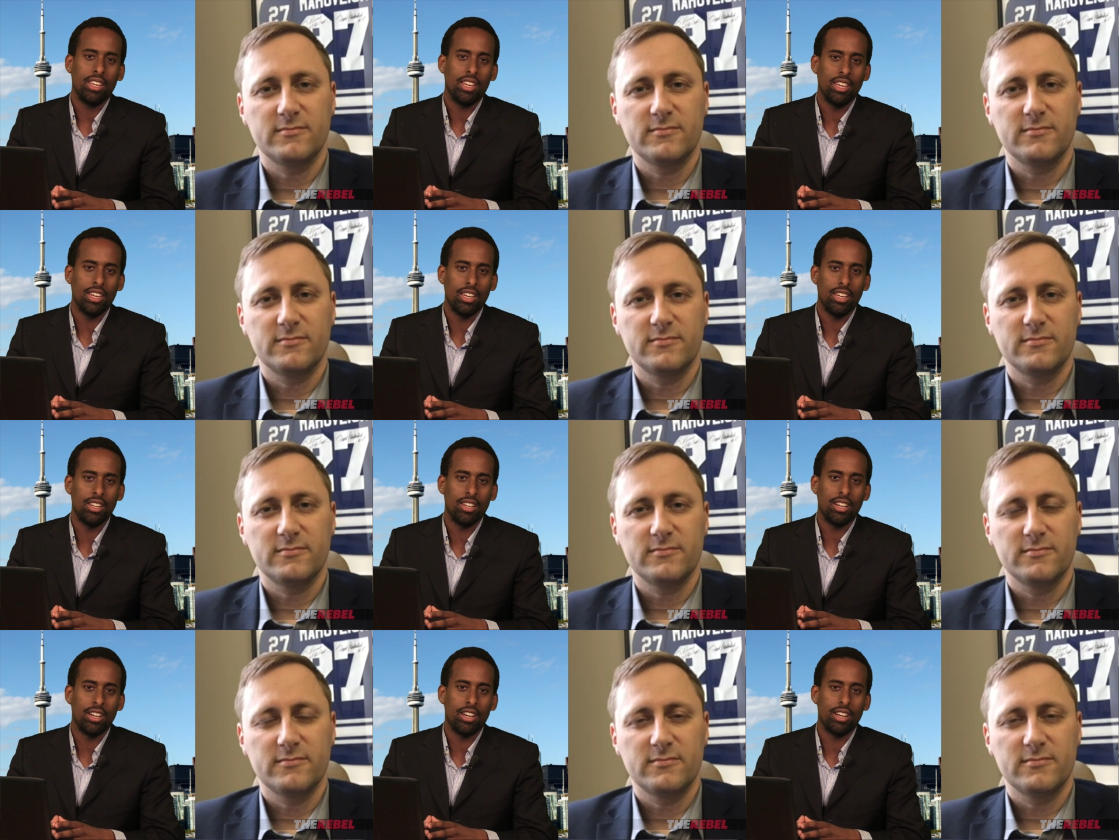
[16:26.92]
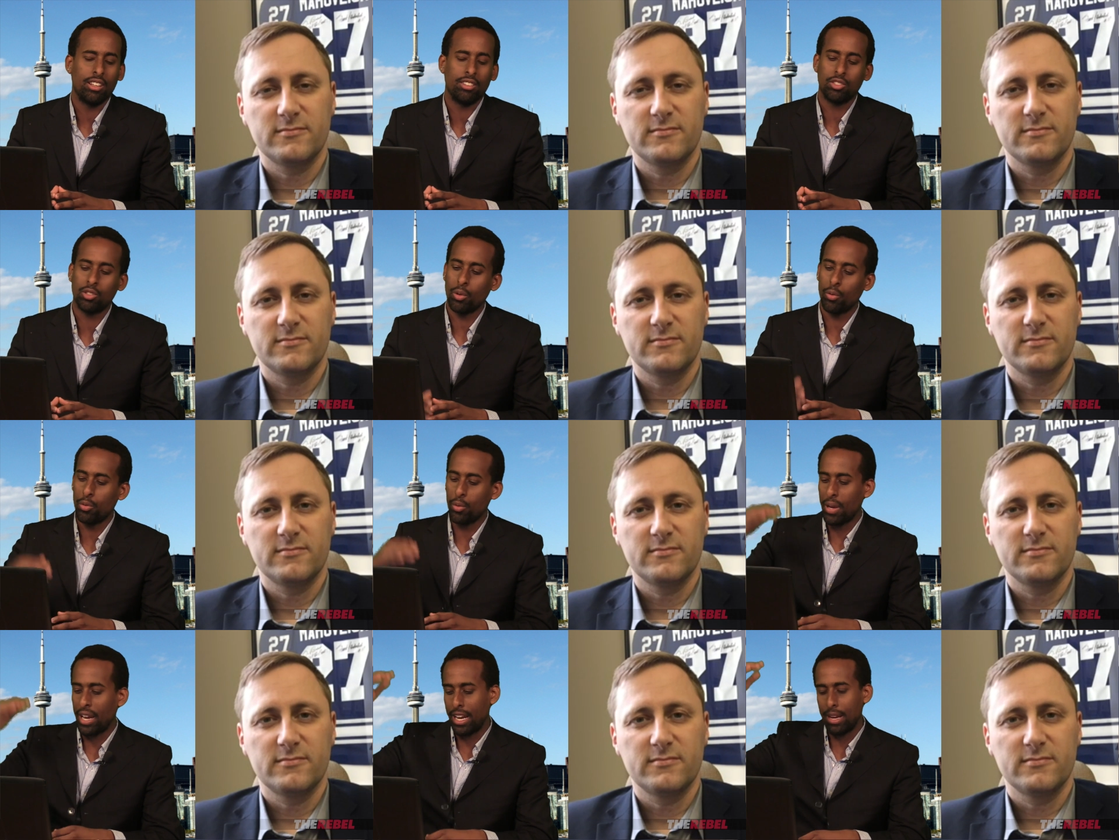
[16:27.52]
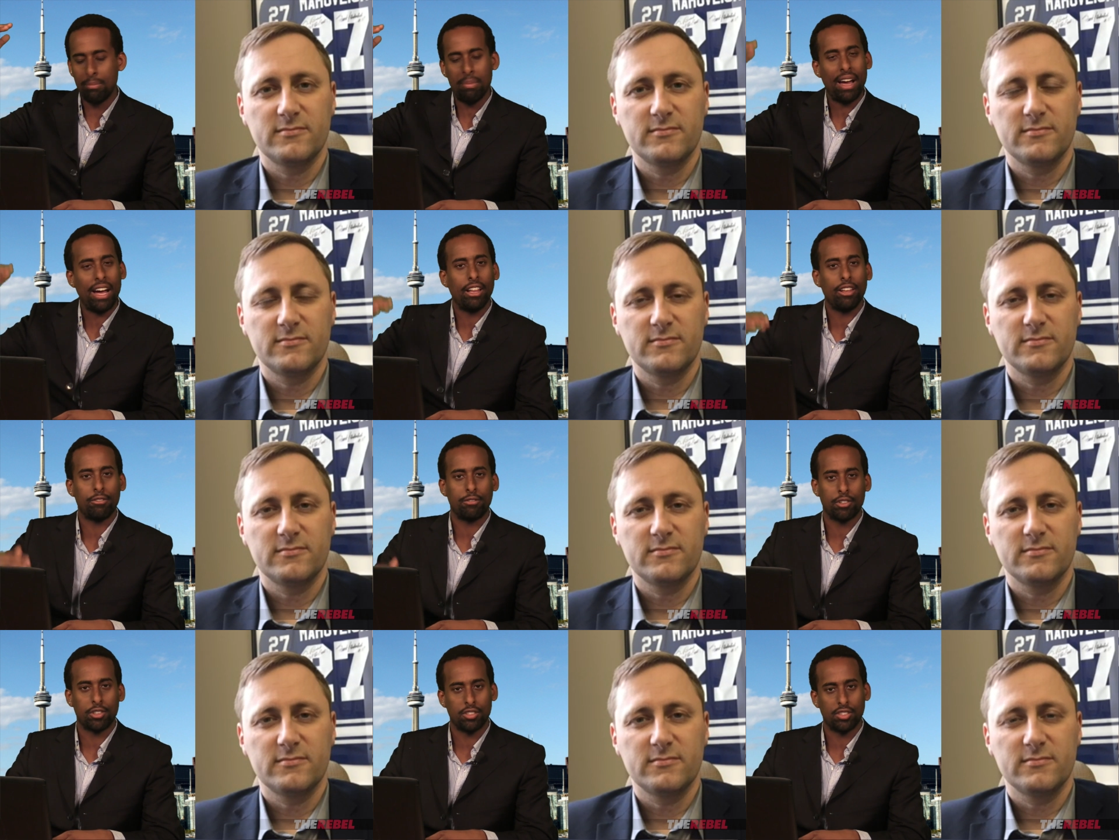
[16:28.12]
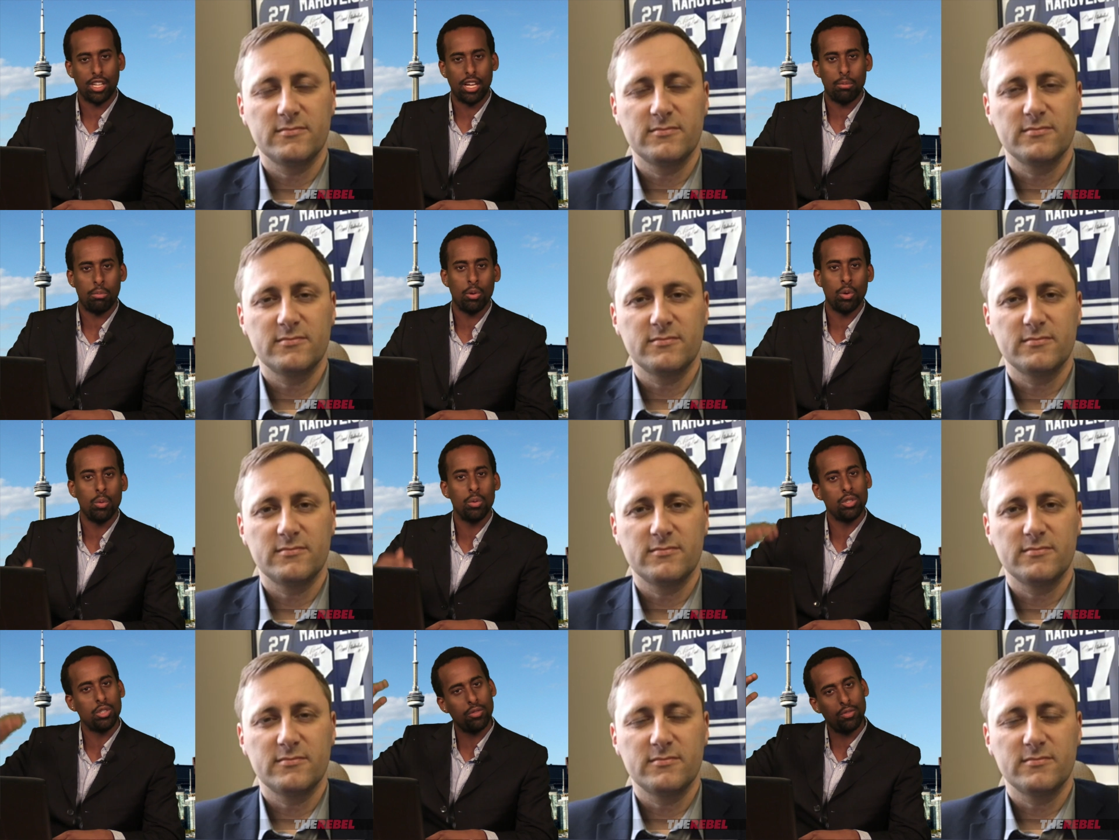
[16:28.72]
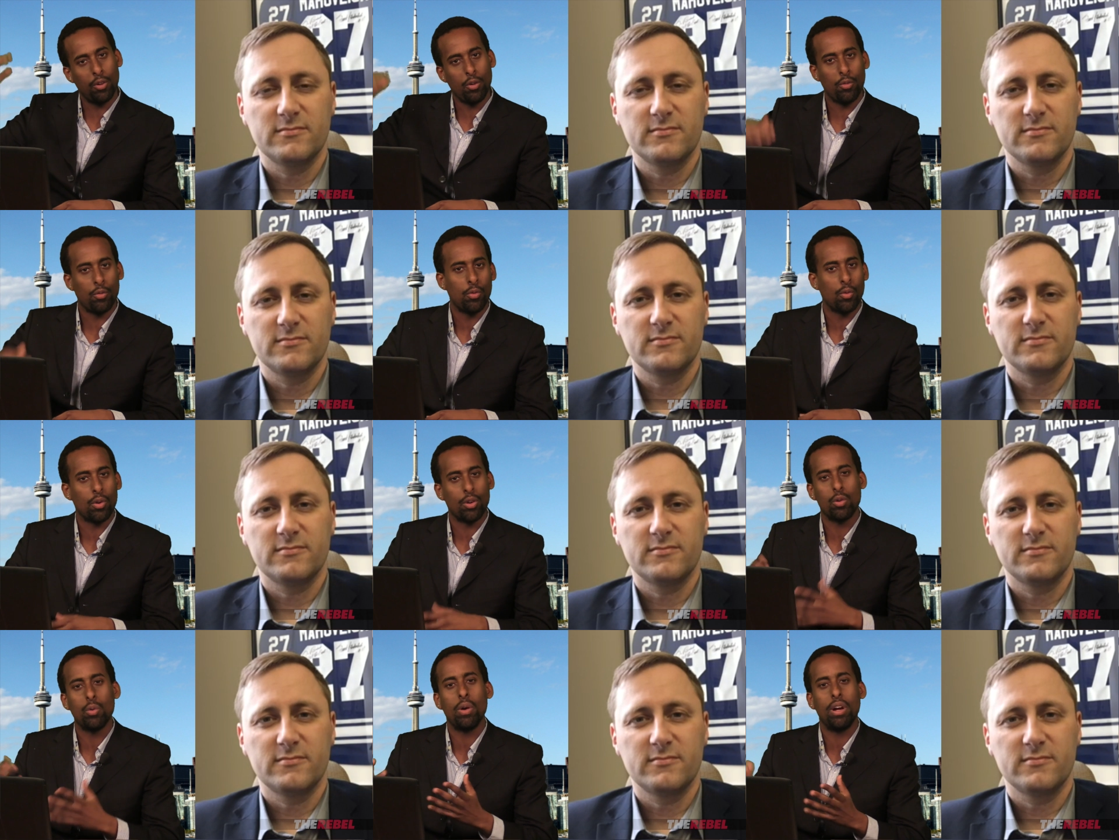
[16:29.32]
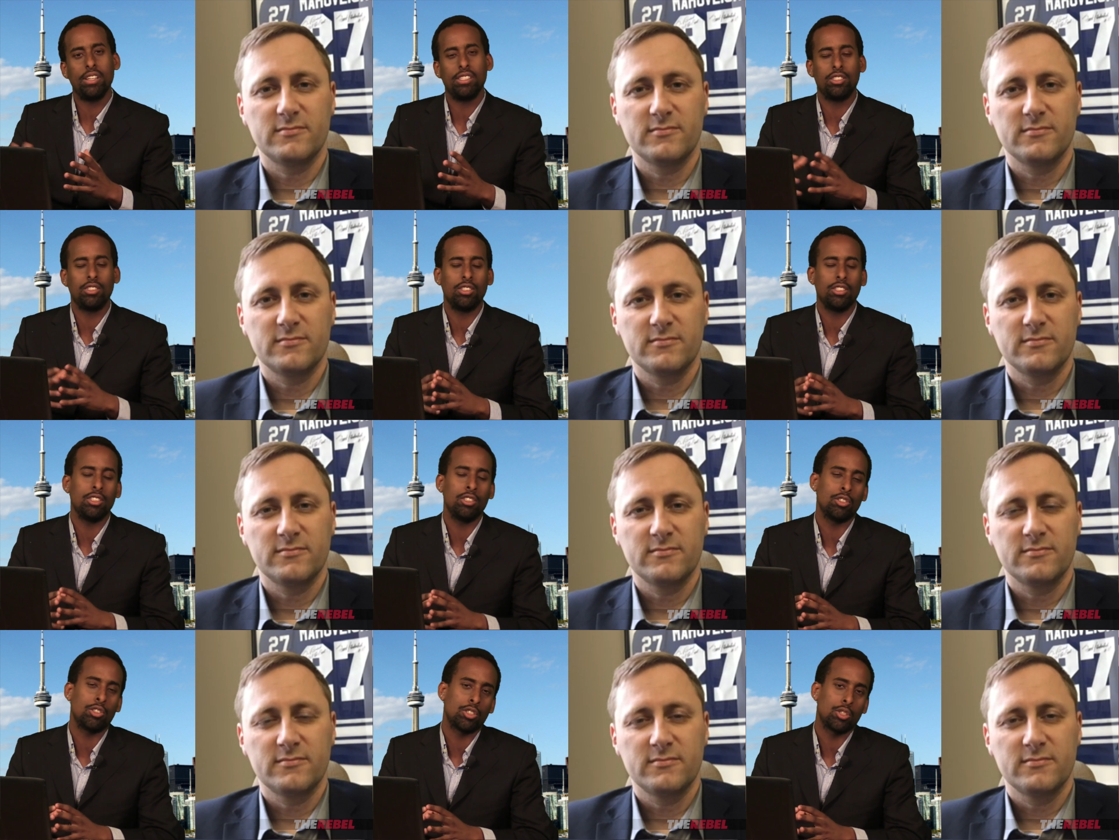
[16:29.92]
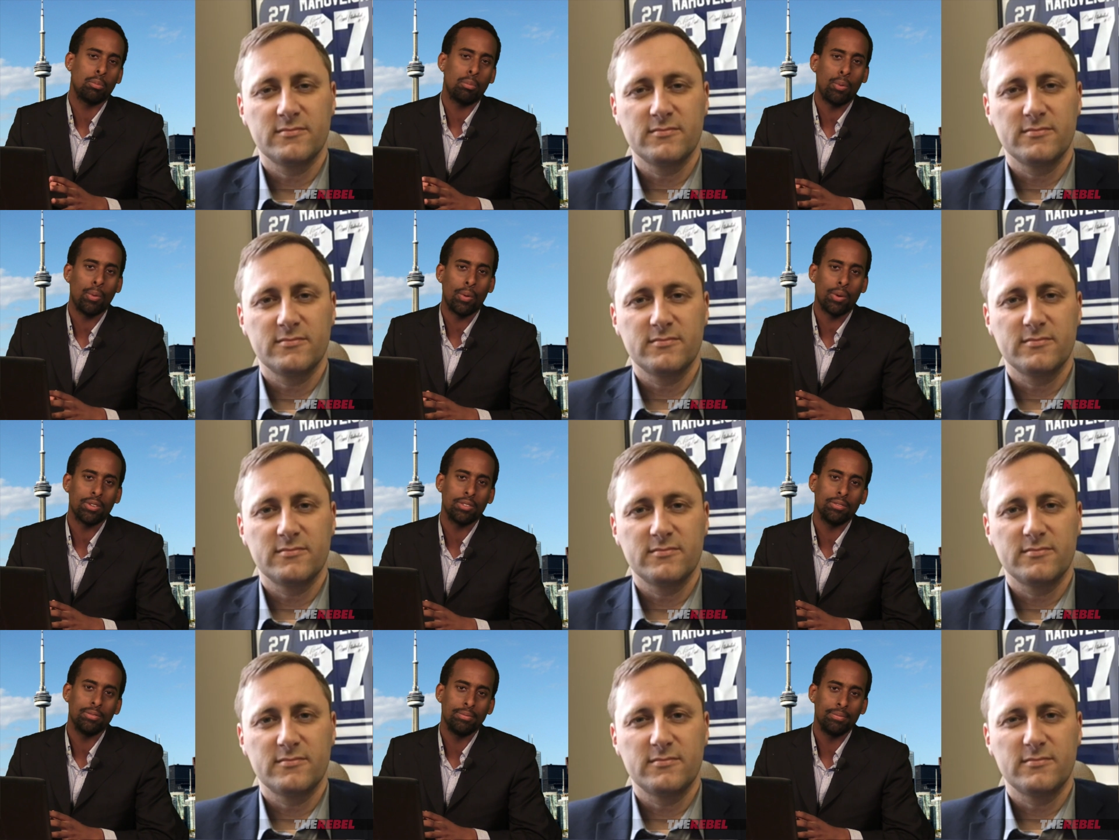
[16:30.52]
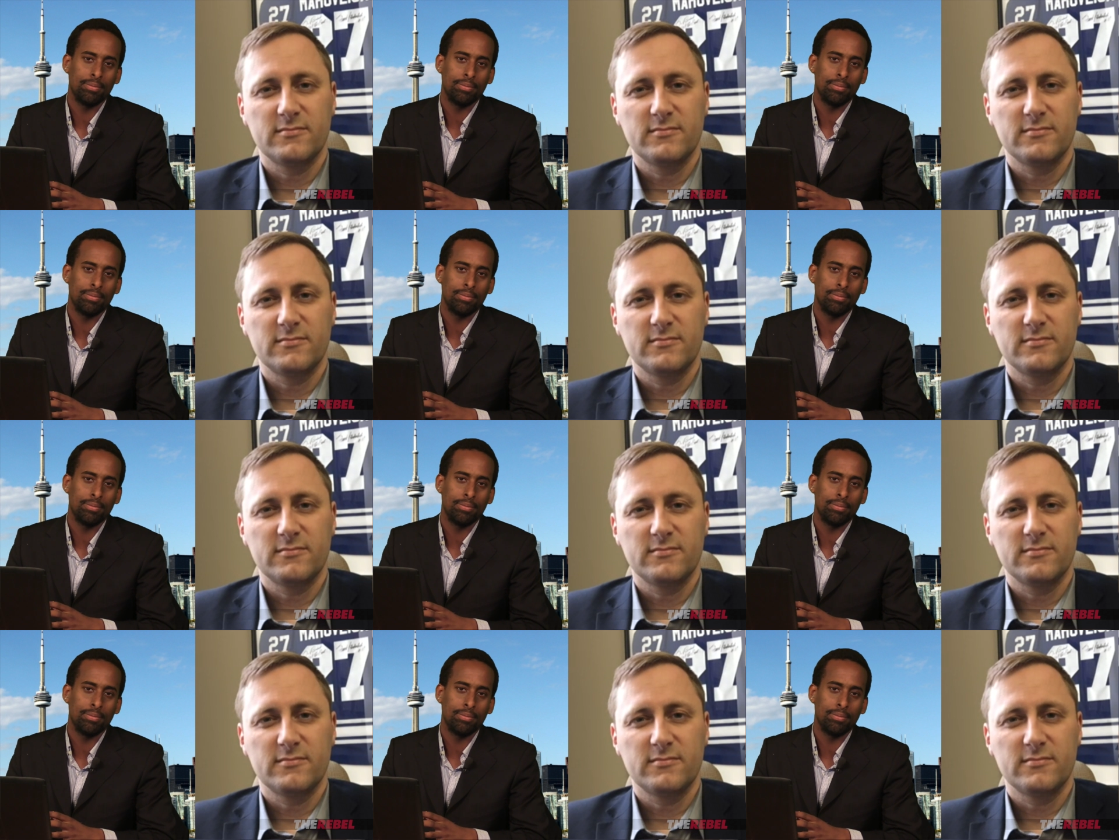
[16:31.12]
Speaker 1: in uh, so if you had a ballot, for example, who would you vote for and who has your support?